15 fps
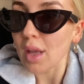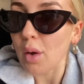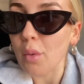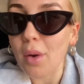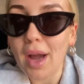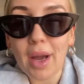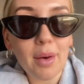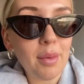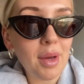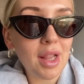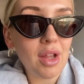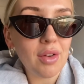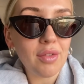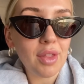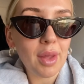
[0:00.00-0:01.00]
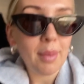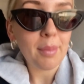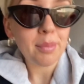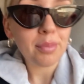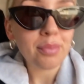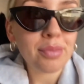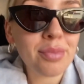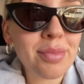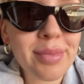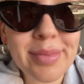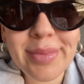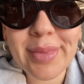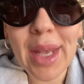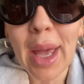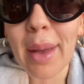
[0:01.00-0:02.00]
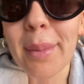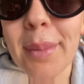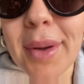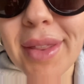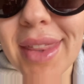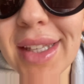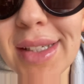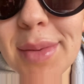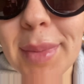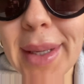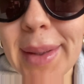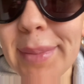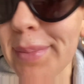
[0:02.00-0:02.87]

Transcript: Wow, I love them. Happy birthday to me.